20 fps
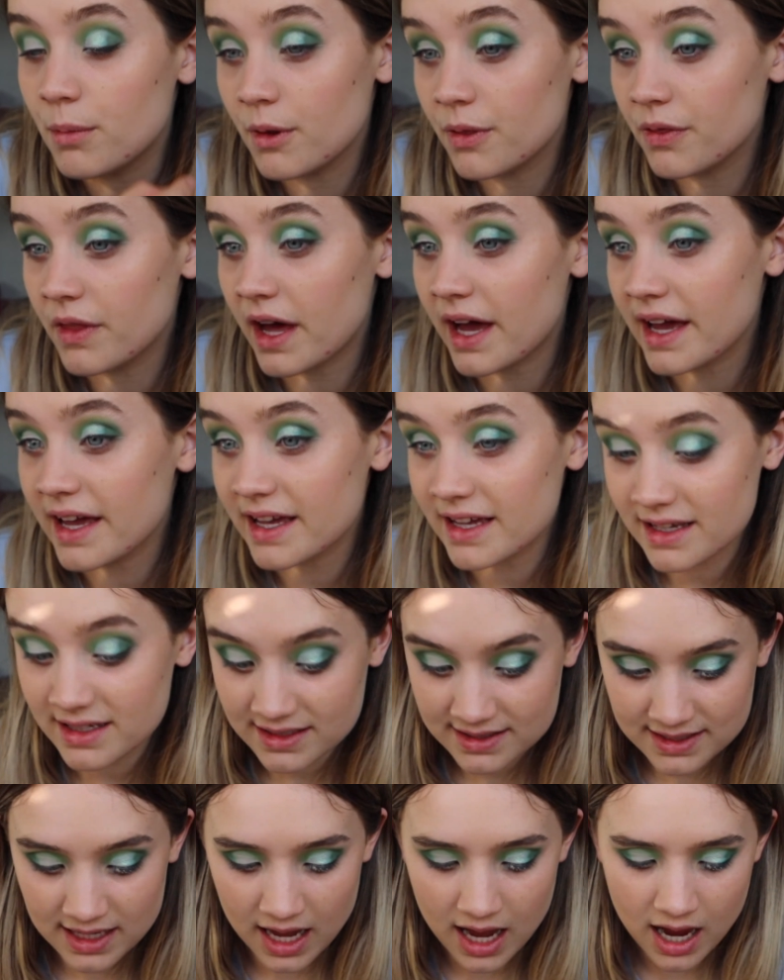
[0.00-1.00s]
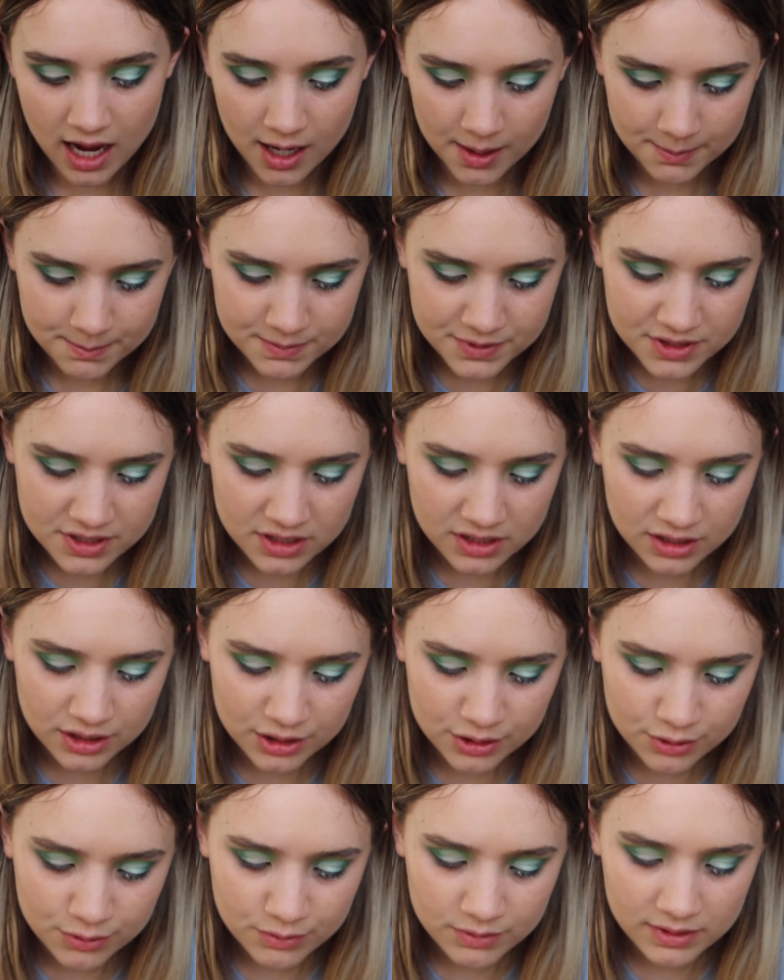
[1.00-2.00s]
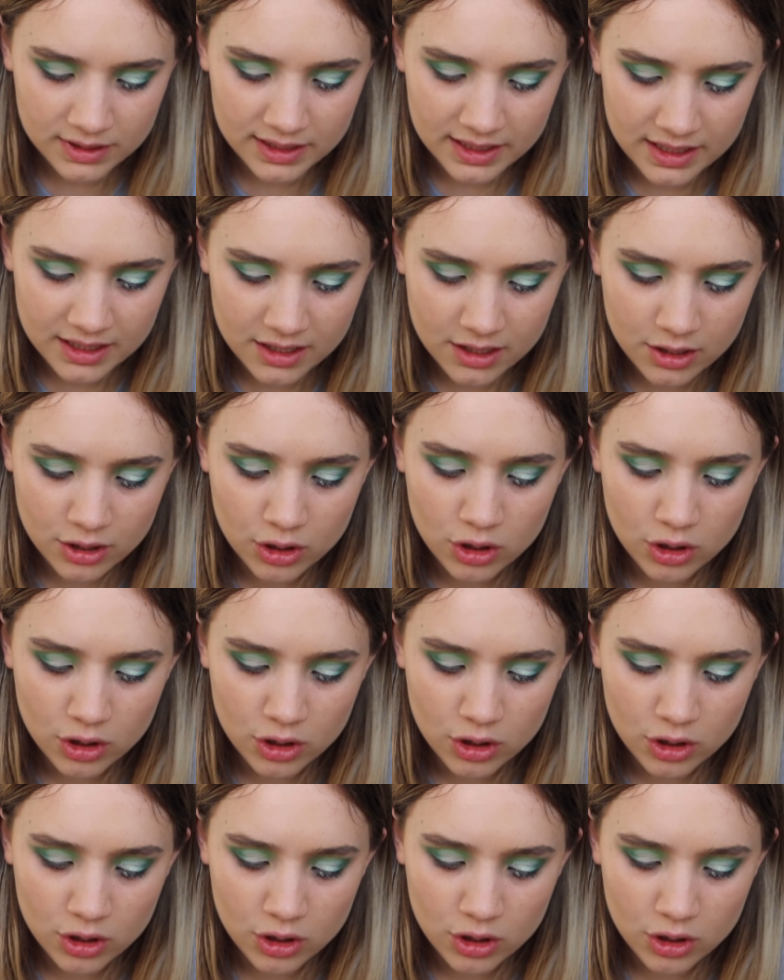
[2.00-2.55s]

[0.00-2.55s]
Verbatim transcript: but that is absolutely